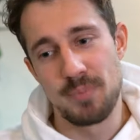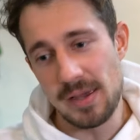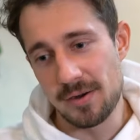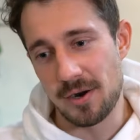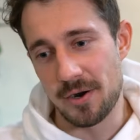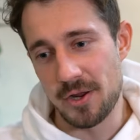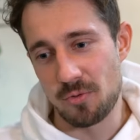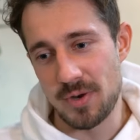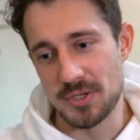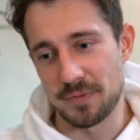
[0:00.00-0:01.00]
Being a cardiac
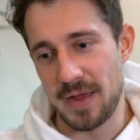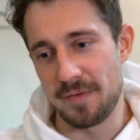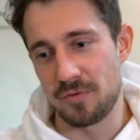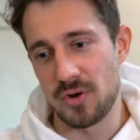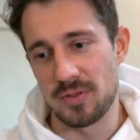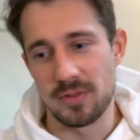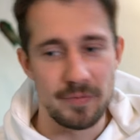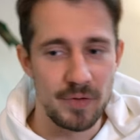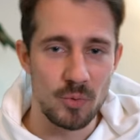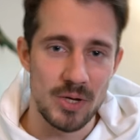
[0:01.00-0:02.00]
arrest survivor and
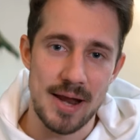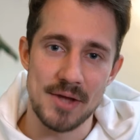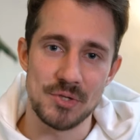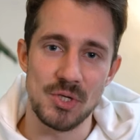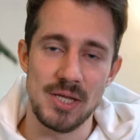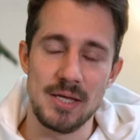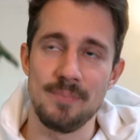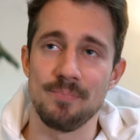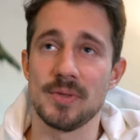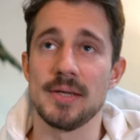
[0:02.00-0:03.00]
living with an
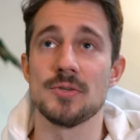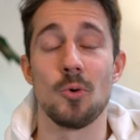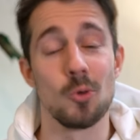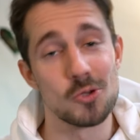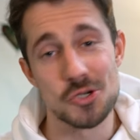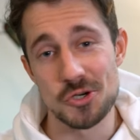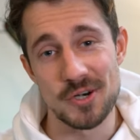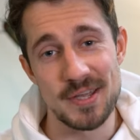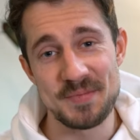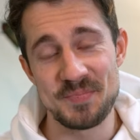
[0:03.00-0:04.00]
ICD is a whole
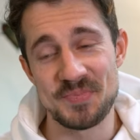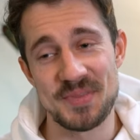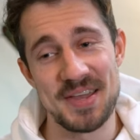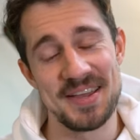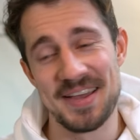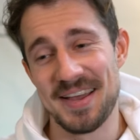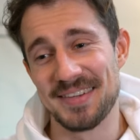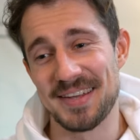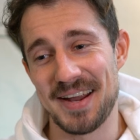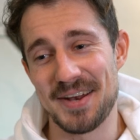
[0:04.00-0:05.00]
journey
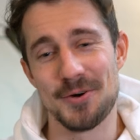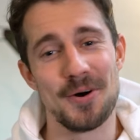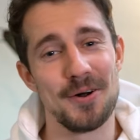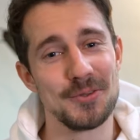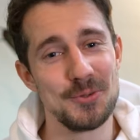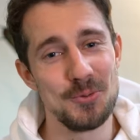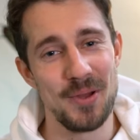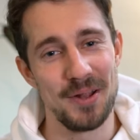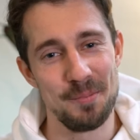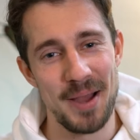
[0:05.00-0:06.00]
that I know all too
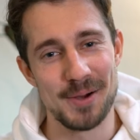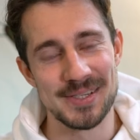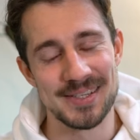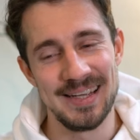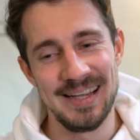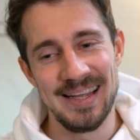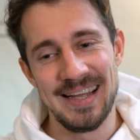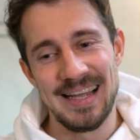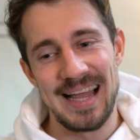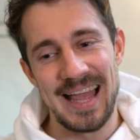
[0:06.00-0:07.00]
well about.
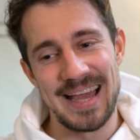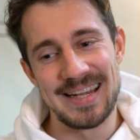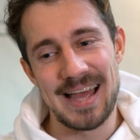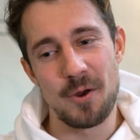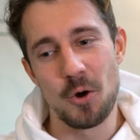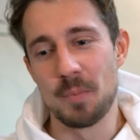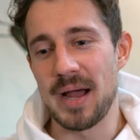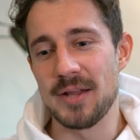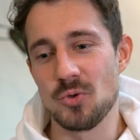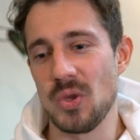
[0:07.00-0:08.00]
And I hope
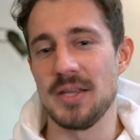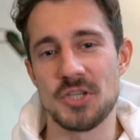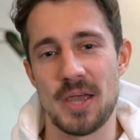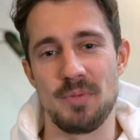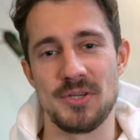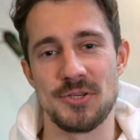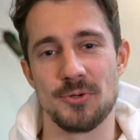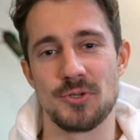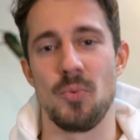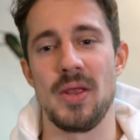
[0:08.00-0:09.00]
by doing these
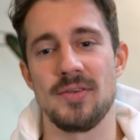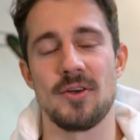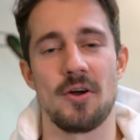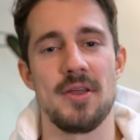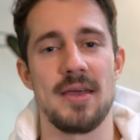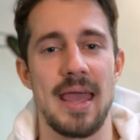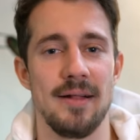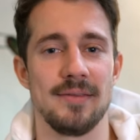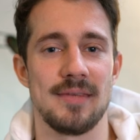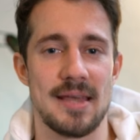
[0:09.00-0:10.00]
episodes with cardiac
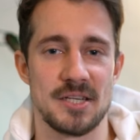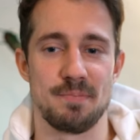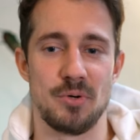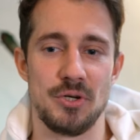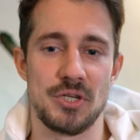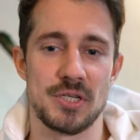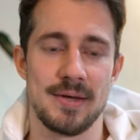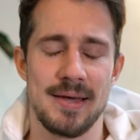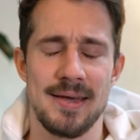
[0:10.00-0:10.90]
health experts,